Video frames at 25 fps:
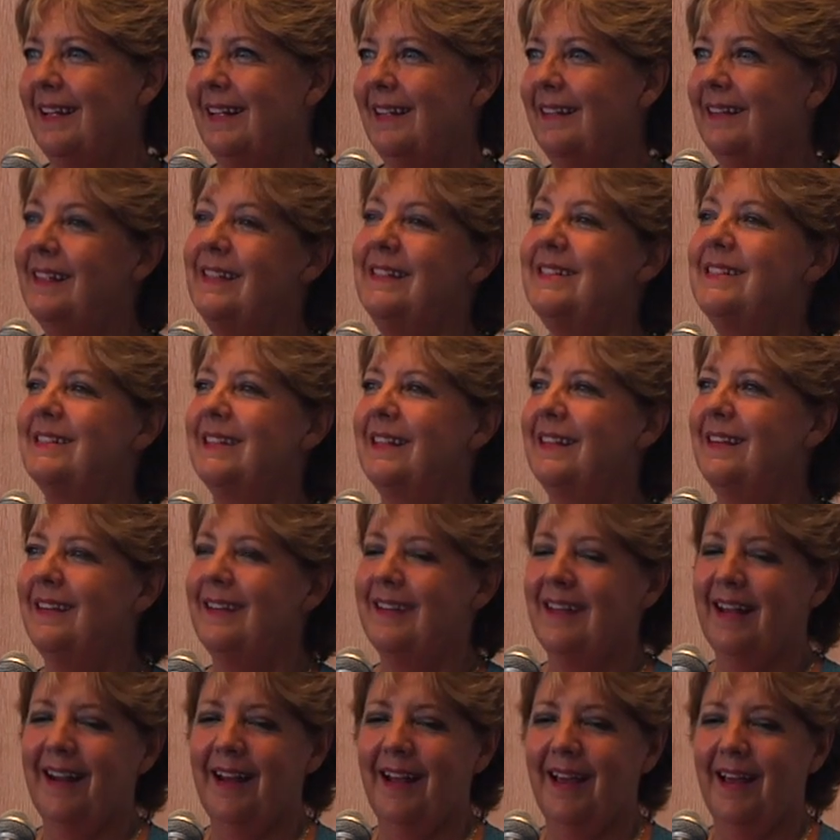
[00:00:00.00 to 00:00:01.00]

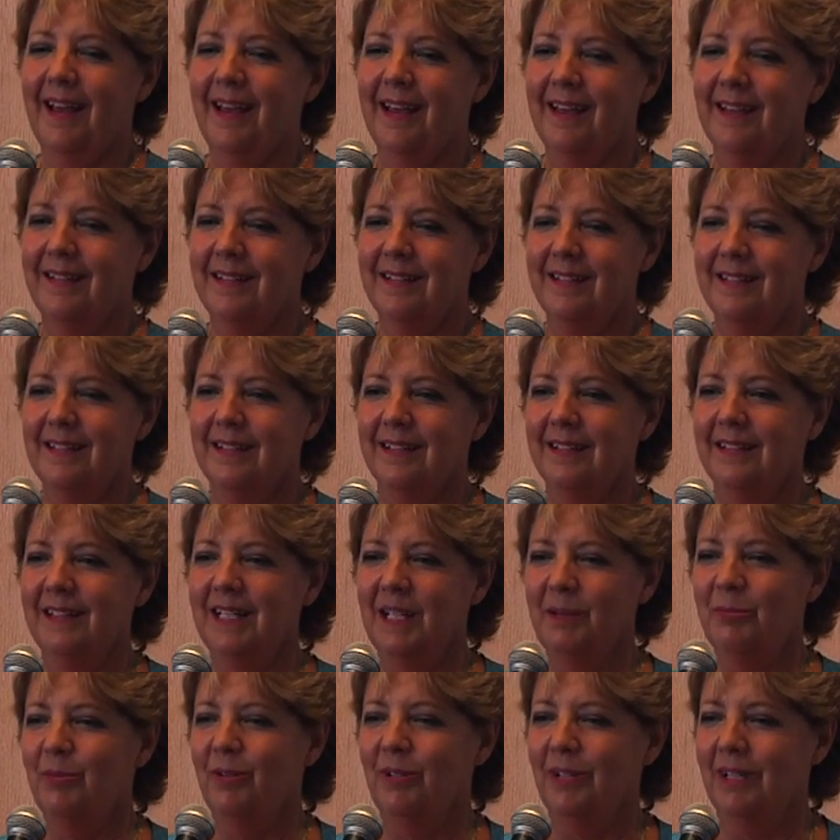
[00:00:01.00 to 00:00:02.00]
Alyssa and I
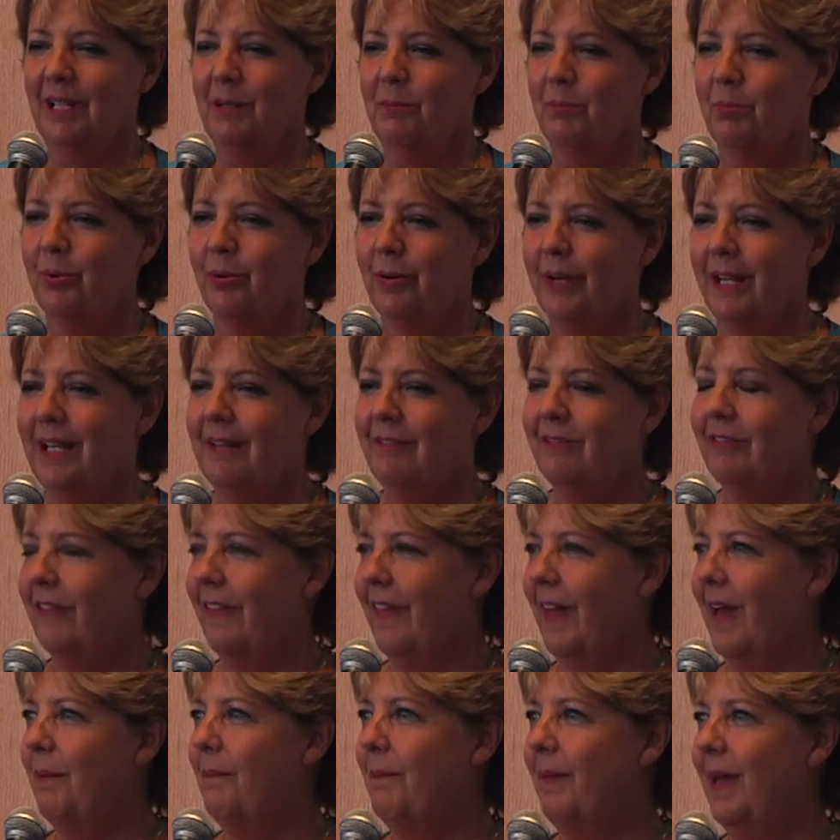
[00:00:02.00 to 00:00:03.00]
deliberately prayed for
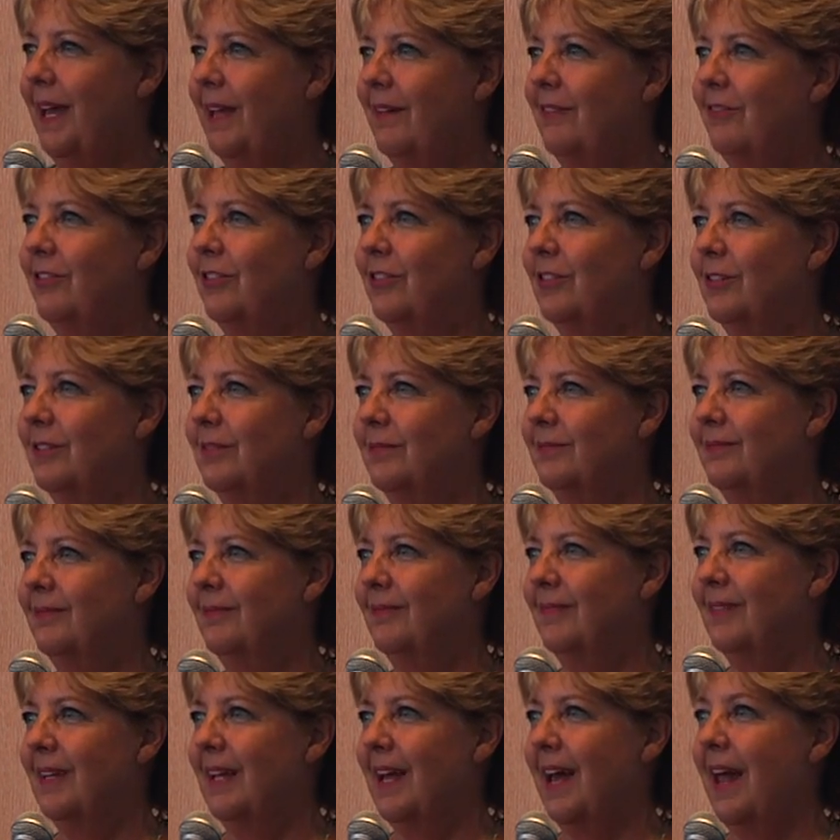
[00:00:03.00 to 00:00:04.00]
that man for
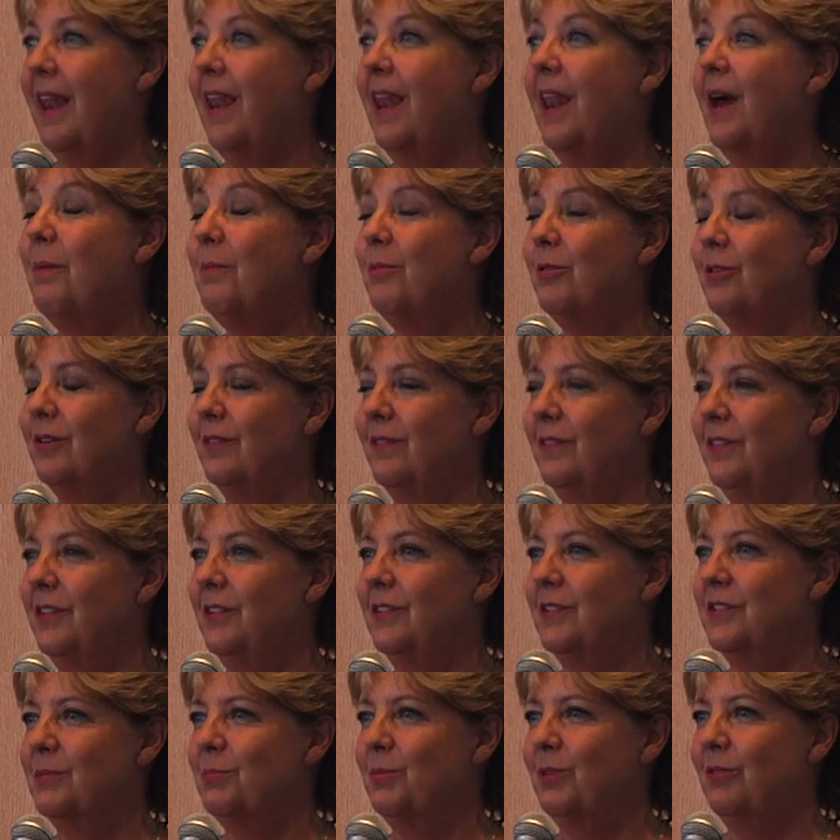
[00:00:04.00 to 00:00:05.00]
a number of
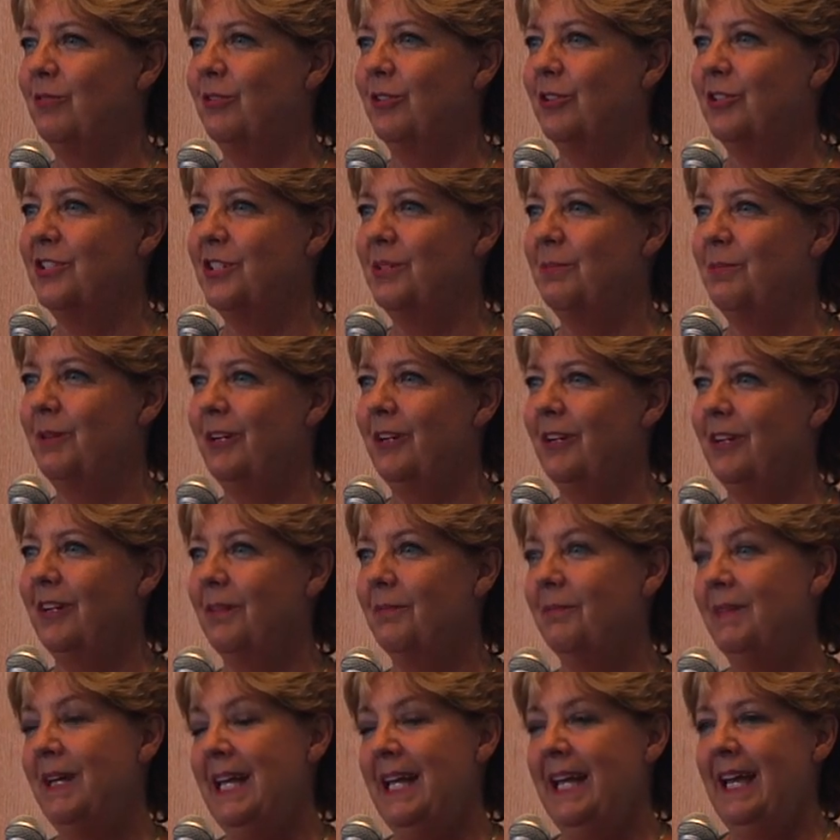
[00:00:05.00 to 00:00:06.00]
years before she married
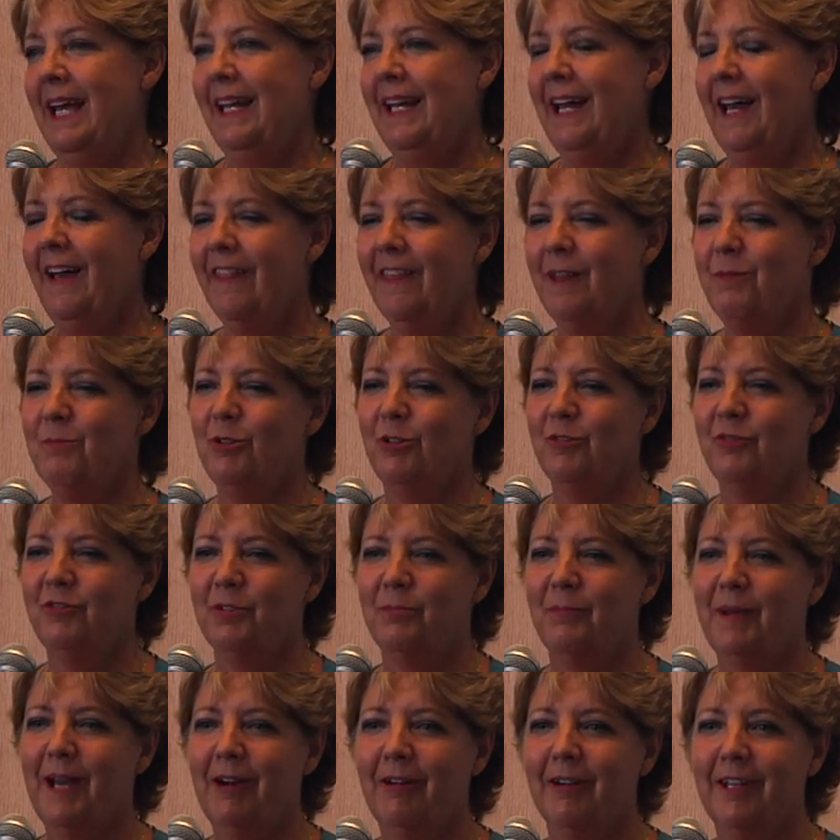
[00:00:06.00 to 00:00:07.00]
him. Now they moved
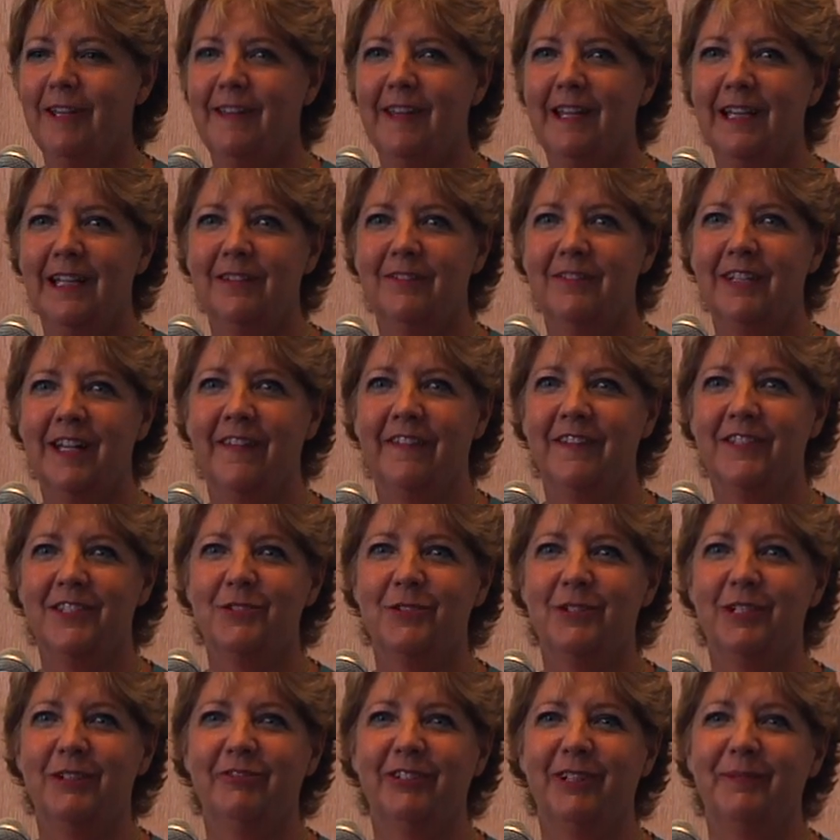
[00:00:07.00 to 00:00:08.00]
to Maui and they live down the
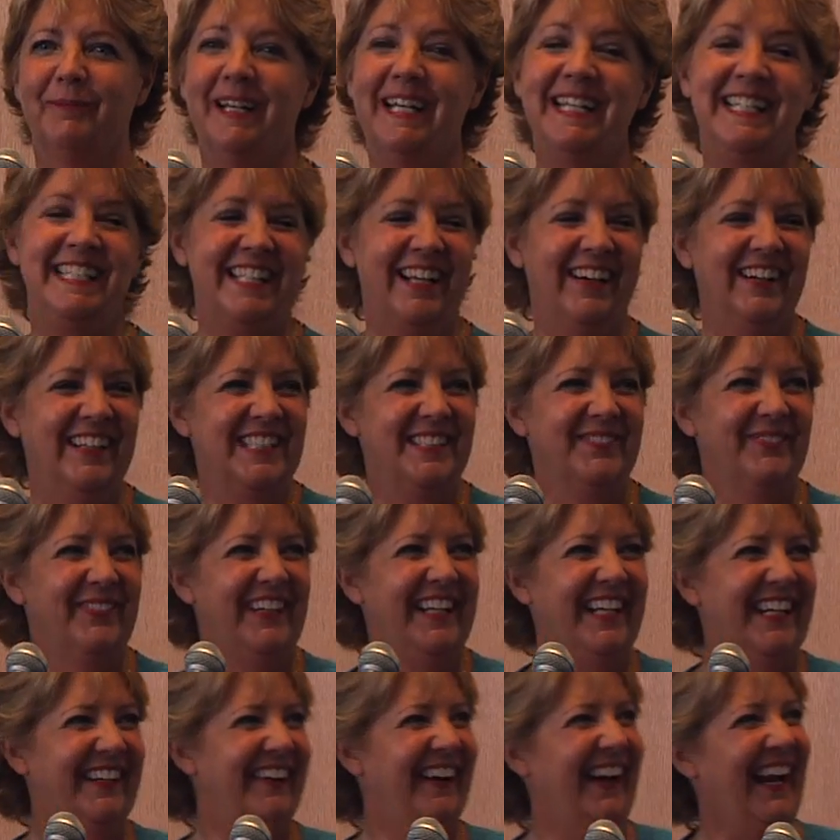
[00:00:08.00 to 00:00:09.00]
street from us, so it's
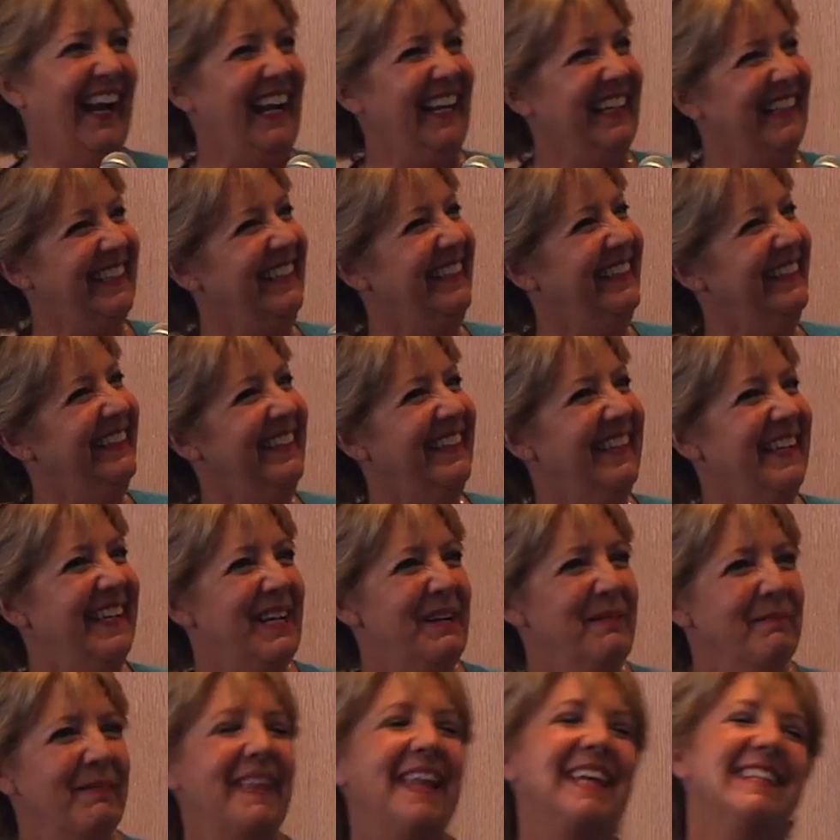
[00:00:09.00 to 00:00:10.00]
pretty great.
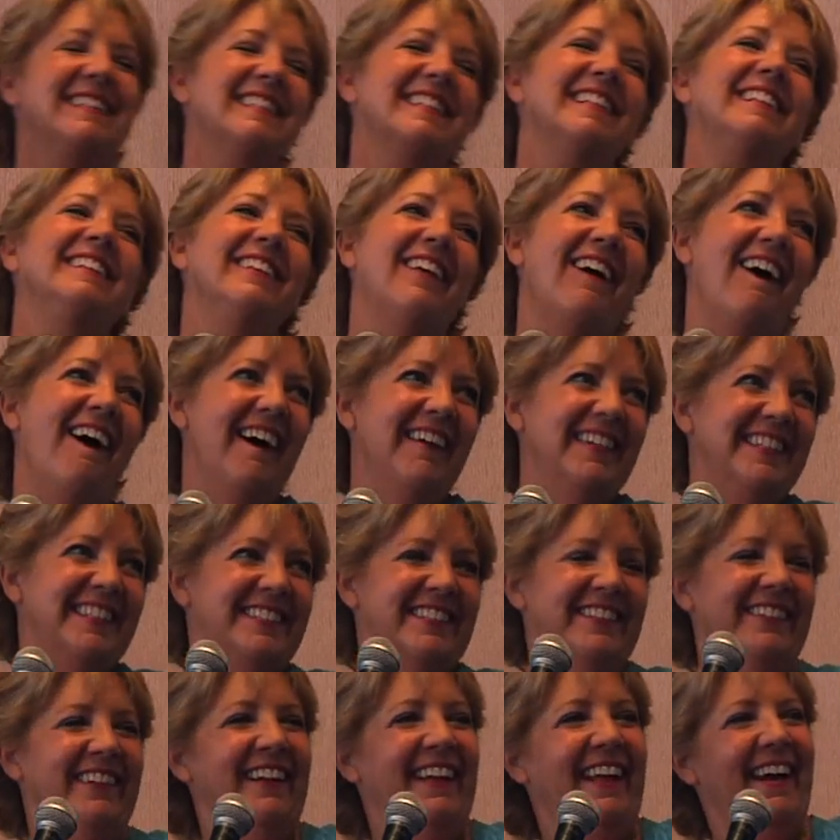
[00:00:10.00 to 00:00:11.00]
But that's the long
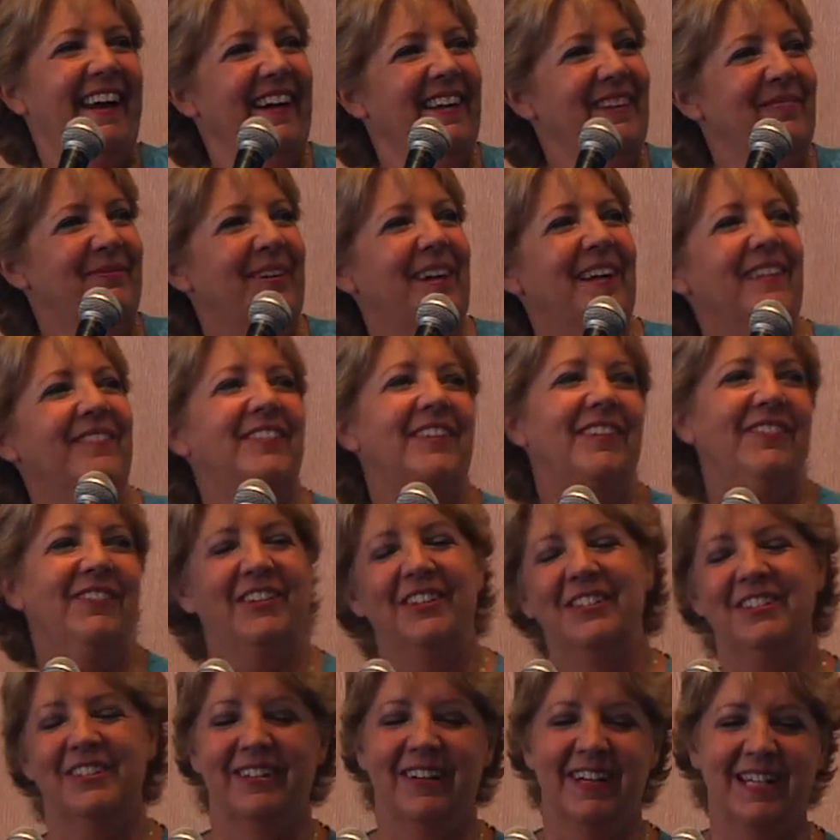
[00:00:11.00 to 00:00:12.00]
story to how to pray for your
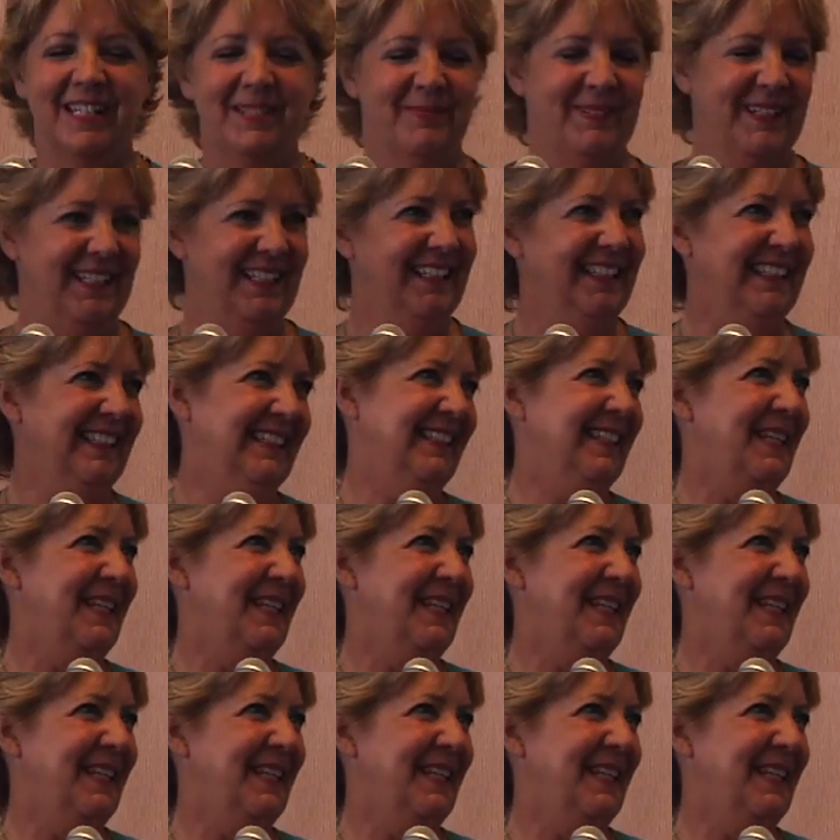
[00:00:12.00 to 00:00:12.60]
future husband.